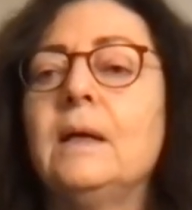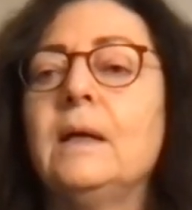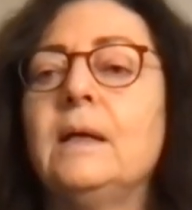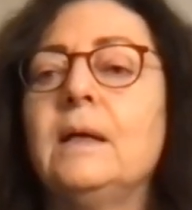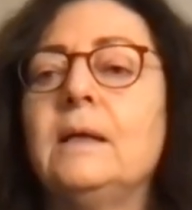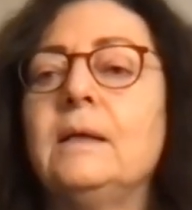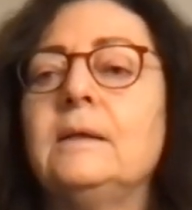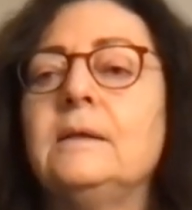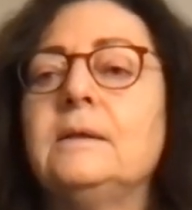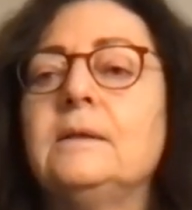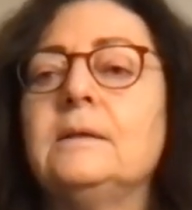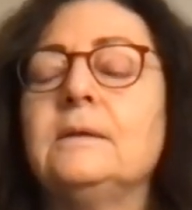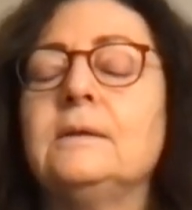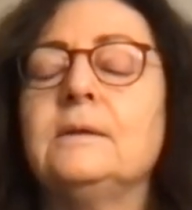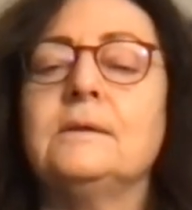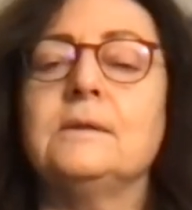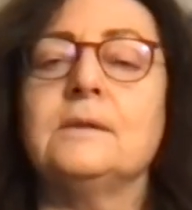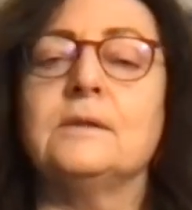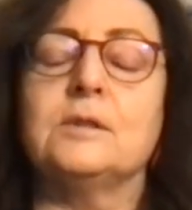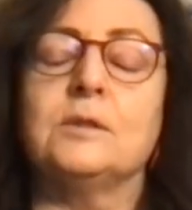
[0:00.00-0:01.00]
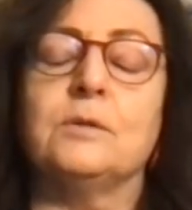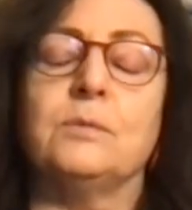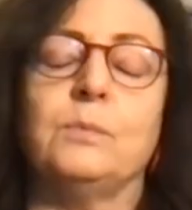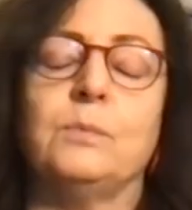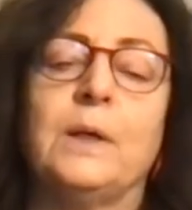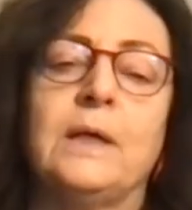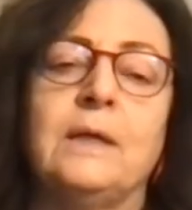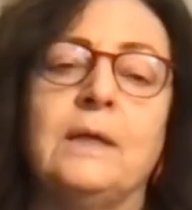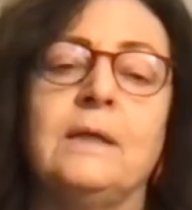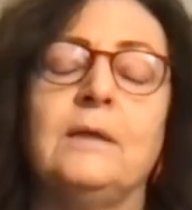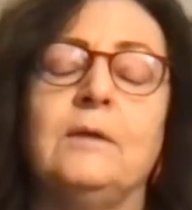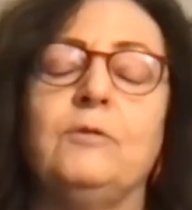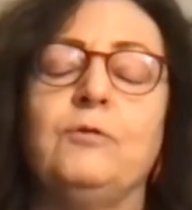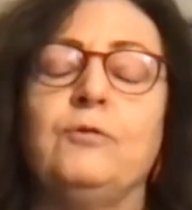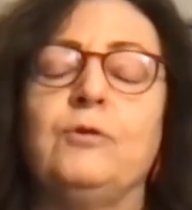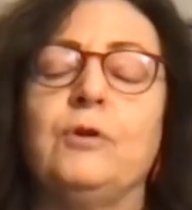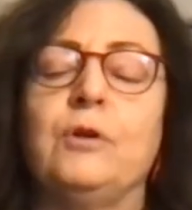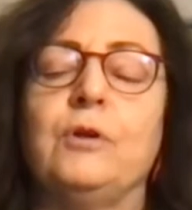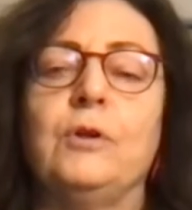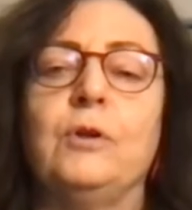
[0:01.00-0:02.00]
and uh, the way
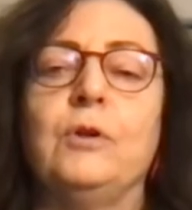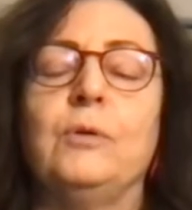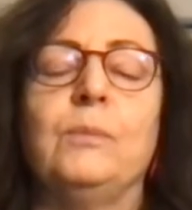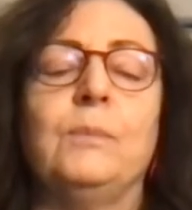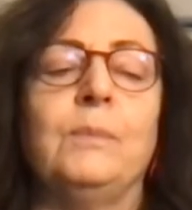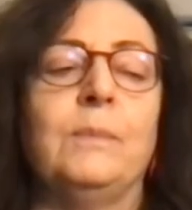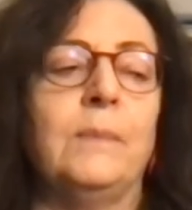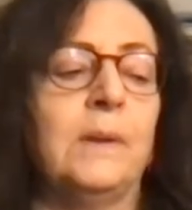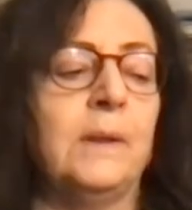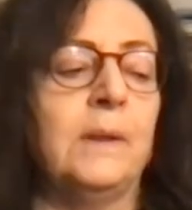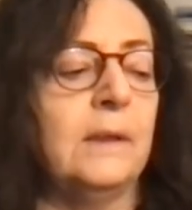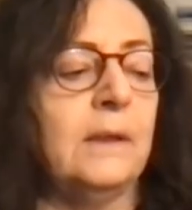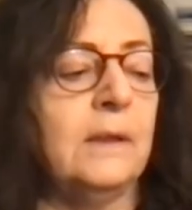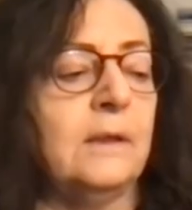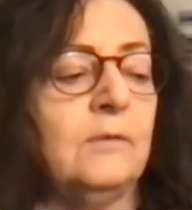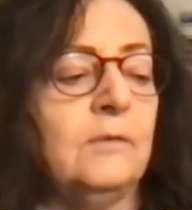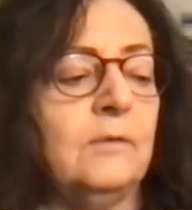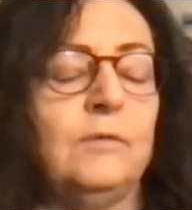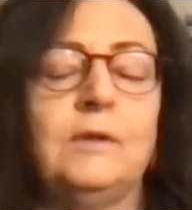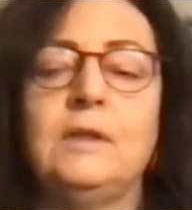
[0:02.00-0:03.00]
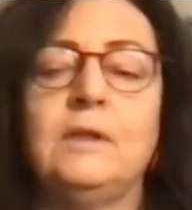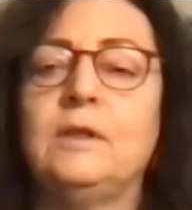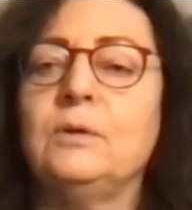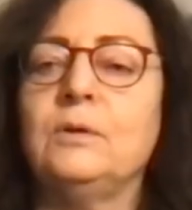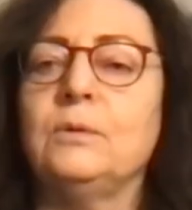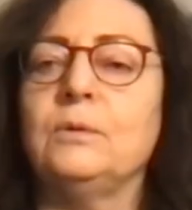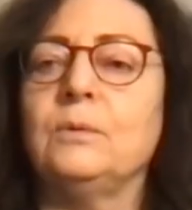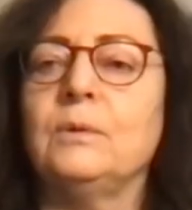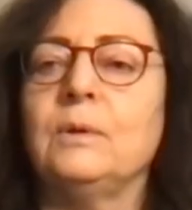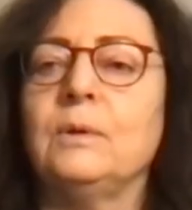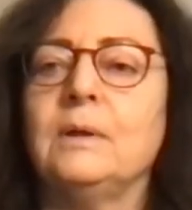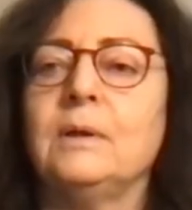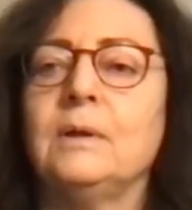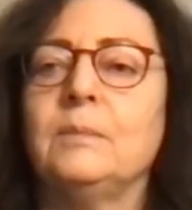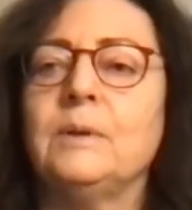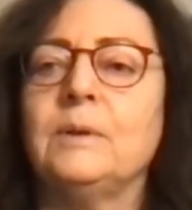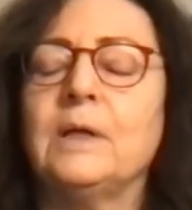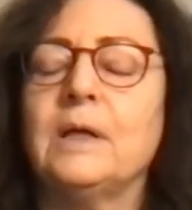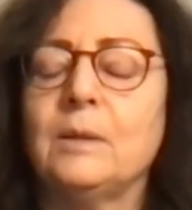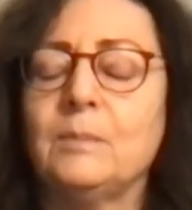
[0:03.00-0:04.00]
film and video are
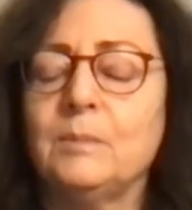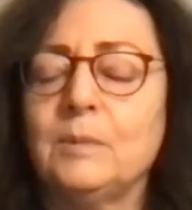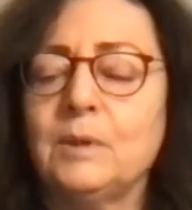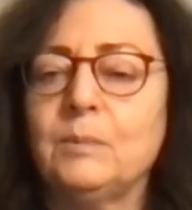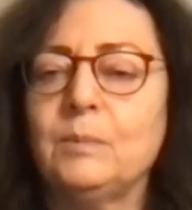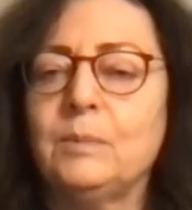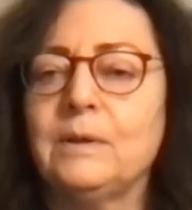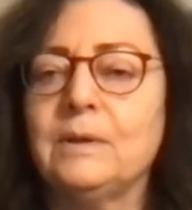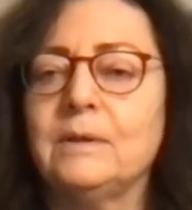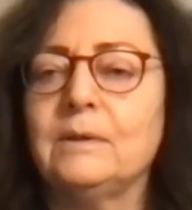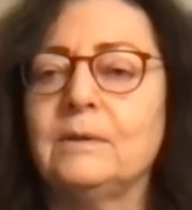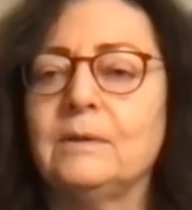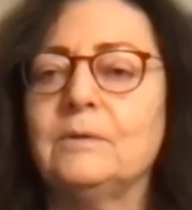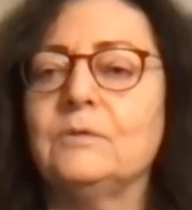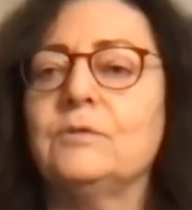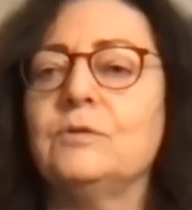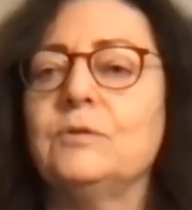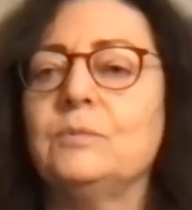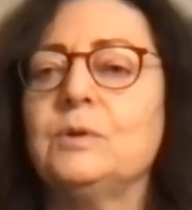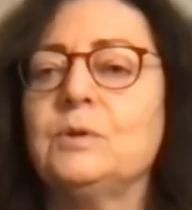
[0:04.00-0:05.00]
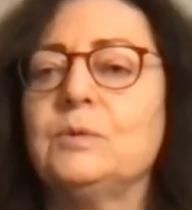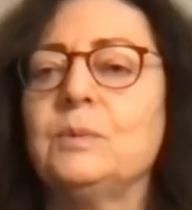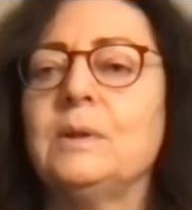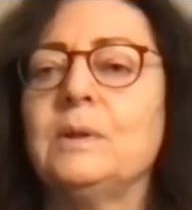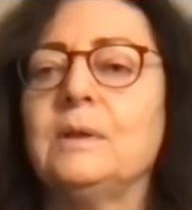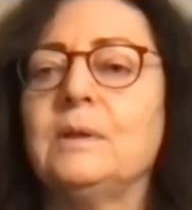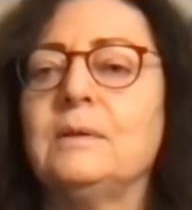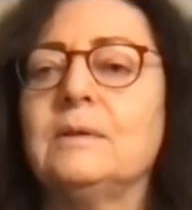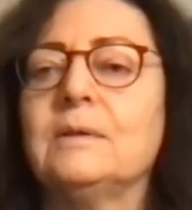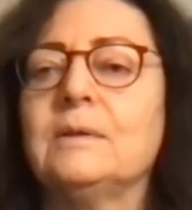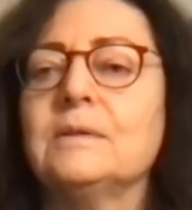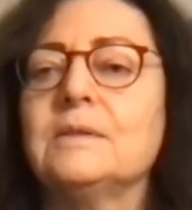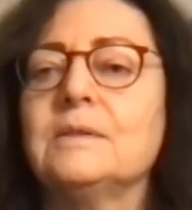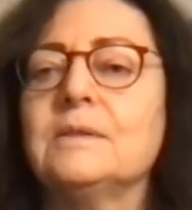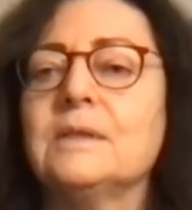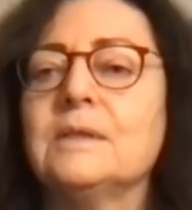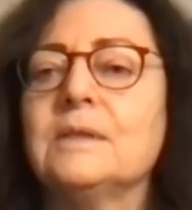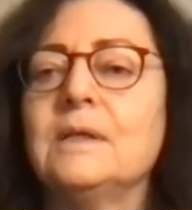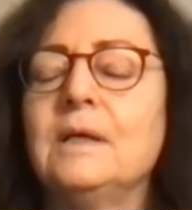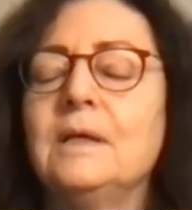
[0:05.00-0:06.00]
becoming part of the visual
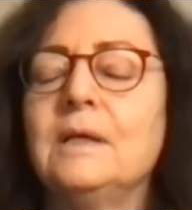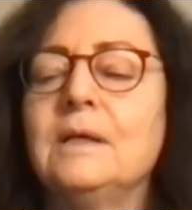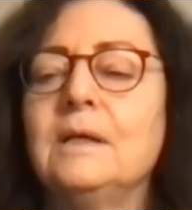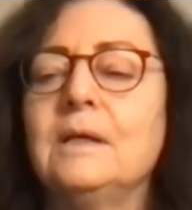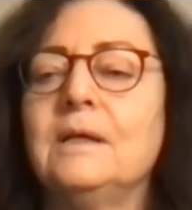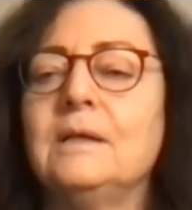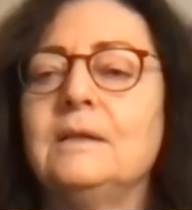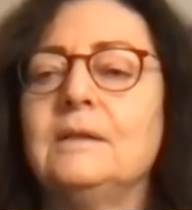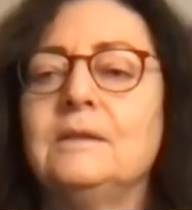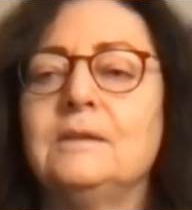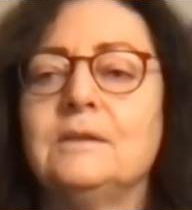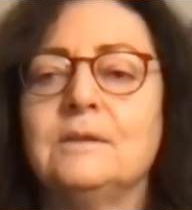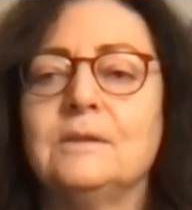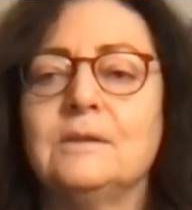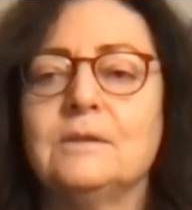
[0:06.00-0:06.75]
arts. And uh,